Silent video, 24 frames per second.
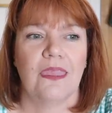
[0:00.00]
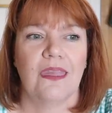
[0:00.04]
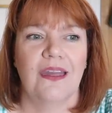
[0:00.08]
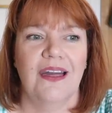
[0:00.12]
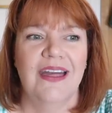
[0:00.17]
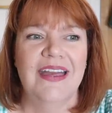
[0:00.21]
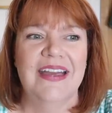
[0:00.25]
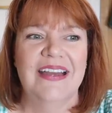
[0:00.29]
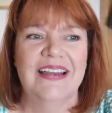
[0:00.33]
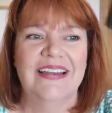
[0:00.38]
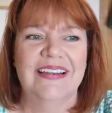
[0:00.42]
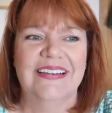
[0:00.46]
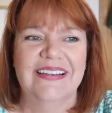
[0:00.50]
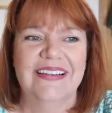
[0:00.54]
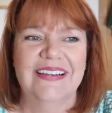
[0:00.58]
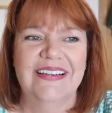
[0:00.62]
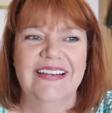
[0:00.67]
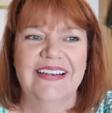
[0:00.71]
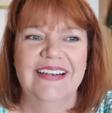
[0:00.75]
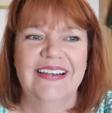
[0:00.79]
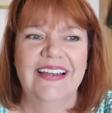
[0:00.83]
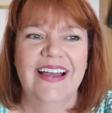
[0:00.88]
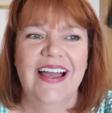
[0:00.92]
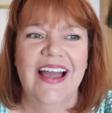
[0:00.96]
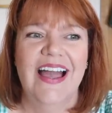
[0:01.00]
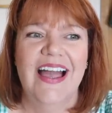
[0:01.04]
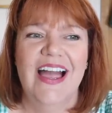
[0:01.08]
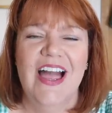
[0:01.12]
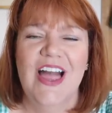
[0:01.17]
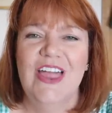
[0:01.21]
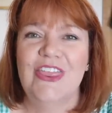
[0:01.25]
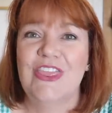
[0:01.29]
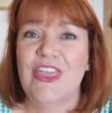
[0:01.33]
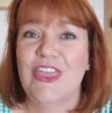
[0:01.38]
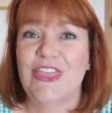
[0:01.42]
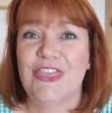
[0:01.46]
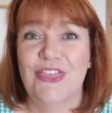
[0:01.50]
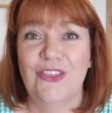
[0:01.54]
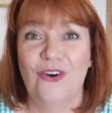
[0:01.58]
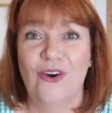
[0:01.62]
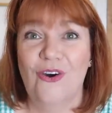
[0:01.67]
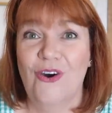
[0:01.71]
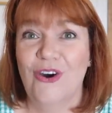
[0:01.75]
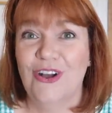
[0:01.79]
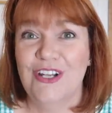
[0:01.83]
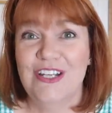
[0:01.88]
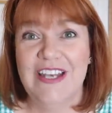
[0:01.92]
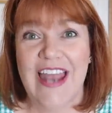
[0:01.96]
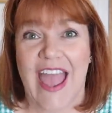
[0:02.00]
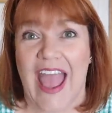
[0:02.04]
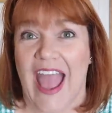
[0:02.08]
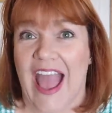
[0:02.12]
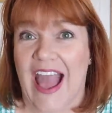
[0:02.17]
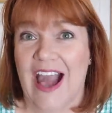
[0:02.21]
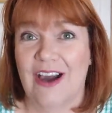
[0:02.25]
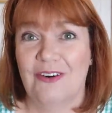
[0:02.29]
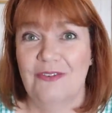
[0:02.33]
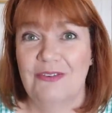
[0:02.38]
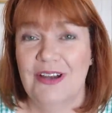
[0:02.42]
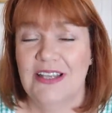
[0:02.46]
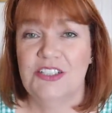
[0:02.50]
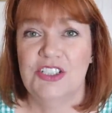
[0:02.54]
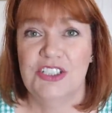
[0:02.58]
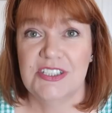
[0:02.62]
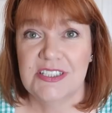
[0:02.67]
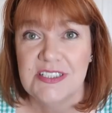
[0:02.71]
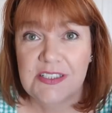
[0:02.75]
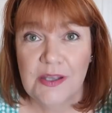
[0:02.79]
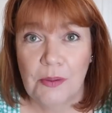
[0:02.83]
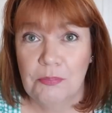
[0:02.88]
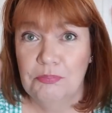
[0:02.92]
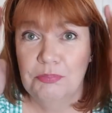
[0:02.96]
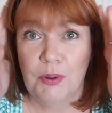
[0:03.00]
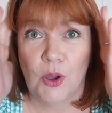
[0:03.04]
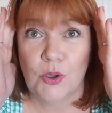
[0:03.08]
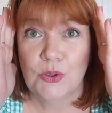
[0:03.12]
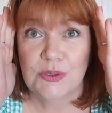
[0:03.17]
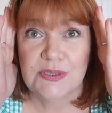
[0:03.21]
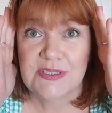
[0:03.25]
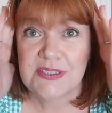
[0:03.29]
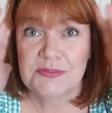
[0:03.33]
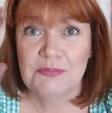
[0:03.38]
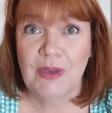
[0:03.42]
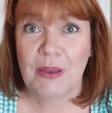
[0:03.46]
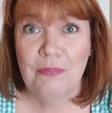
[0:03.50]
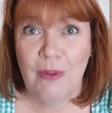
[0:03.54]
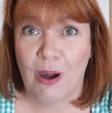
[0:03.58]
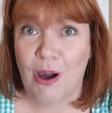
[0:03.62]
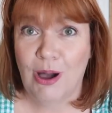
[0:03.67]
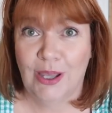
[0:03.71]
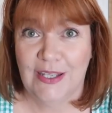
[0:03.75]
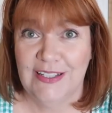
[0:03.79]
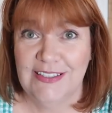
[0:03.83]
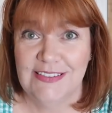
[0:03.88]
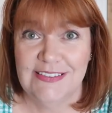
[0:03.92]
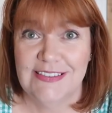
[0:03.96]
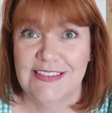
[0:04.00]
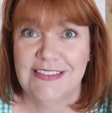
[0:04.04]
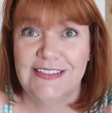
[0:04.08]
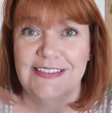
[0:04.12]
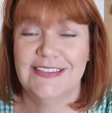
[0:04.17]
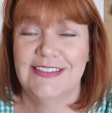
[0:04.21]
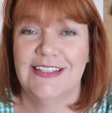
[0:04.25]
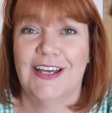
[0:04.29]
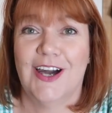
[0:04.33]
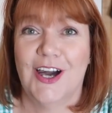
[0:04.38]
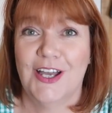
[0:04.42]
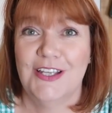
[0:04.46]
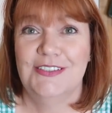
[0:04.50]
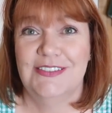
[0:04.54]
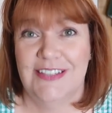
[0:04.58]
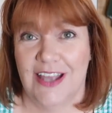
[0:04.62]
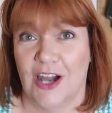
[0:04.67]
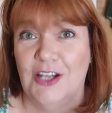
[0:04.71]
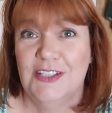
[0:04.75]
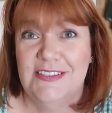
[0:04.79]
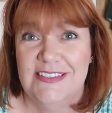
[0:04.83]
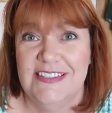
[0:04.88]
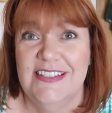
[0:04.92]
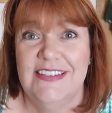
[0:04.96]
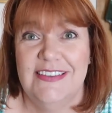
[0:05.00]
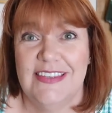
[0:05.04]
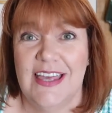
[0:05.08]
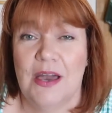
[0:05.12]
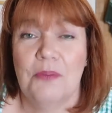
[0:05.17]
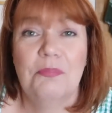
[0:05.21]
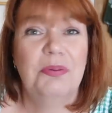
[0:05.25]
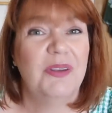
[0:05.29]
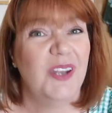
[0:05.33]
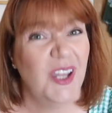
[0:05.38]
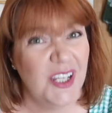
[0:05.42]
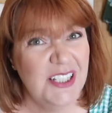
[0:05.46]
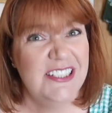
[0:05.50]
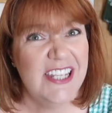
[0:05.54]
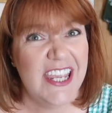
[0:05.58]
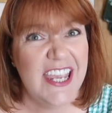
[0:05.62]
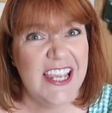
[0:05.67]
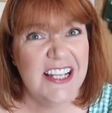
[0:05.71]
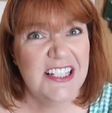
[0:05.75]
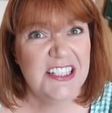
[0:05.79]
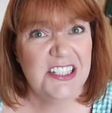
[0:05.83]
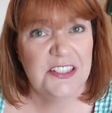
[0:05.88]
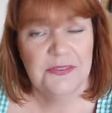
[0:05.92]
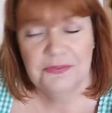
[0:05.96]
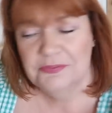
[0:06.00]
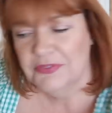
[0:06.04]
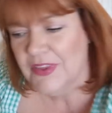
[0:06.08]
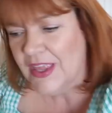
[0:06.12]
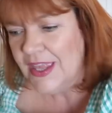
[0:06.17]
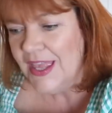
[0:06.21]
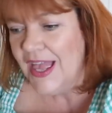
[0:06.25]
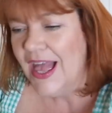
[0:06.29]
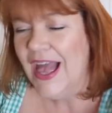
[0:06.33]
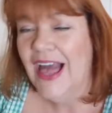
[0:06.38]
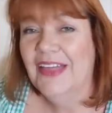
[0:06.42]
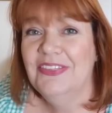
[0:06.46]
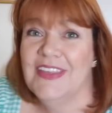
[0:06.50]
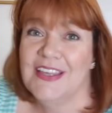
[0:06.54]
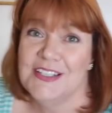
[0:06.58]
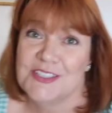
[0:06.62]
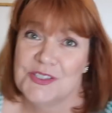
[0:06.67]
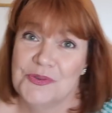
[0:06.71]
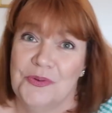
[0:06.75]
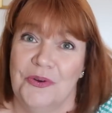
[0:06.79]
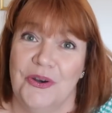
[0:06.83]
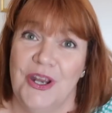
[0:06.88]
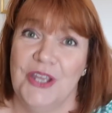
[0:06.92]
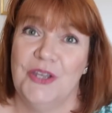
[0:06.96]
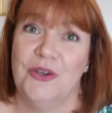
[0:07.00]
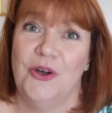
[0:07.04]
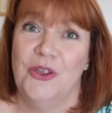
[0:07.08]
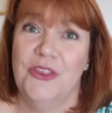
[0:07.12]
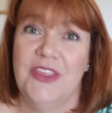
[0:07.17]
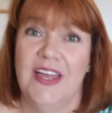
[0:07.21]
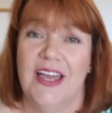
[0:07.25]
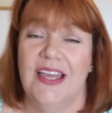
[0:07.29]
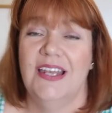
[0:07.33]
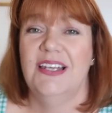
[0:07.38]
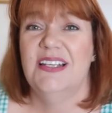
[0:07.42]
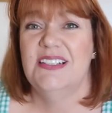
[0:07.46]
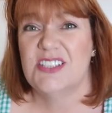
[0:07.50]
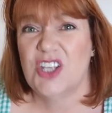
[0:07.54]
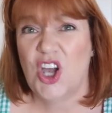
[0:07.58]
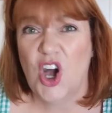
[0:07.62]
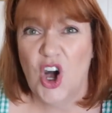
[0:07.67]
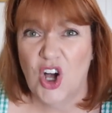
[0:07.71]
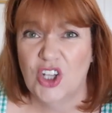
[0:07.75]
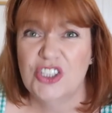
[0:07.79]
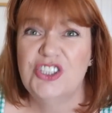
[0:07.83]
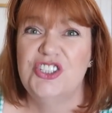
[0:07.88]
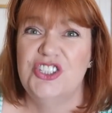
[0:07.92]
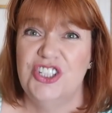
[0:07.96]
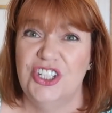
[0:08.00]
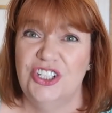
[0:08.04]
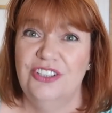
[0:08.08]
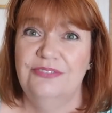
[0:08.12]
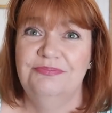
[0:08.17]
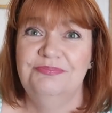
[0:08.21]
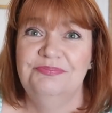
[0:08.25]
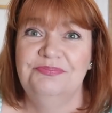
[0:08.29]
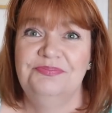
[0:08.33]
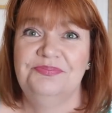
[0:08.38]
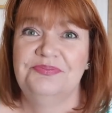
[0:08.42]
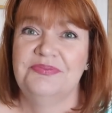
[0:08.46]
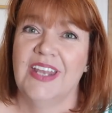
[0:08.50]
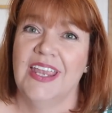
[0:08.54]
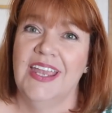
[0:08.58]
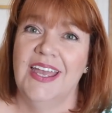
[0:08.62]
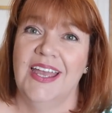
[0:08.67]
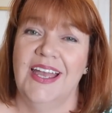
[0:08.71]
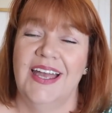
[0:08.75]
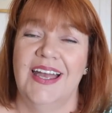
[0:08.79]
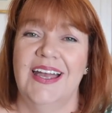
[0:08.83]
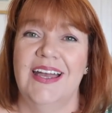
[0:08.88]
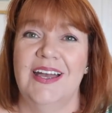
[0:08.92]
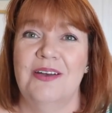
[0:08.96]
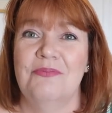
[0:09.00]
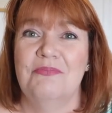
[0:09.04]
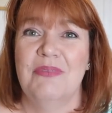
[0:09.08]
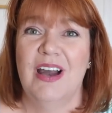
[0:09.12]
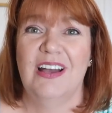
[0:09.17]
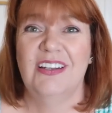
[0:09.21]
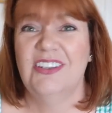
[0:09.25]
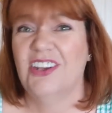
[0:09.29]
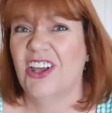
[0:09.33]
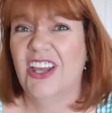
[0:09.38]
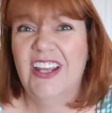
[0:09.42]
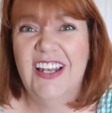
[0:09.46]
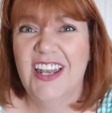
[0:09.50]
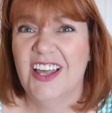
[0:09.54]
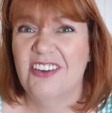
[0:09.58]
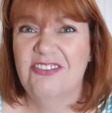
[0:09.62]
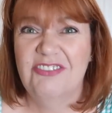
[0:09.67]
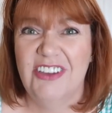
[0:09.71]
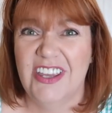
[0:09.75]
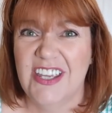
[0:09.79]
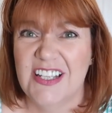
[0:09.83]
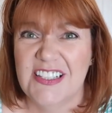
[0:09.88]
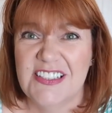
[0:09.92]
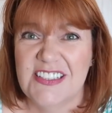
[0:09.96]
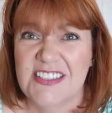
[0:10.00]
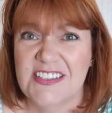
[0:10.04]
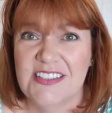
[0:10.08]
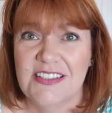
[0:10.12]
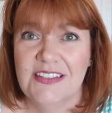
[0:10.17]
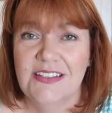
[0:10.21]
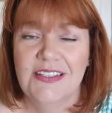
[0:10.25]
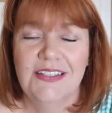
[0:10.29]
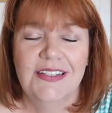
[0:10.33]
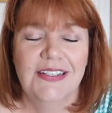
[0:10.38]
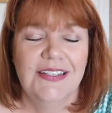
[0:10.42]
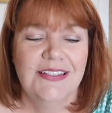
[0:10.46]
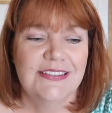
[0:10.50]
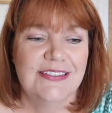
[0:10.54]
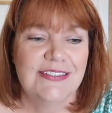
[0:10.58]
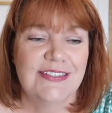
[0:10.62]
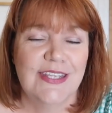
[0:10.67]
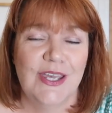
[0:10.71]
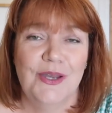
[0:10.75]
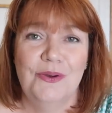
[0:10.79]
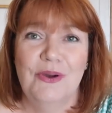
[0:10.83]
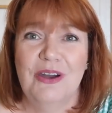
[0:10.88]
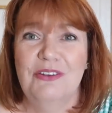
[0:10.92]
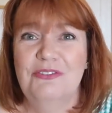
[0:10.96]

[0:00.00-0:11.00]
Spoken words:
the thought now, it just boggles my mind that I did that, but I did. And that's where I got that, and it's cotton, and I love it. So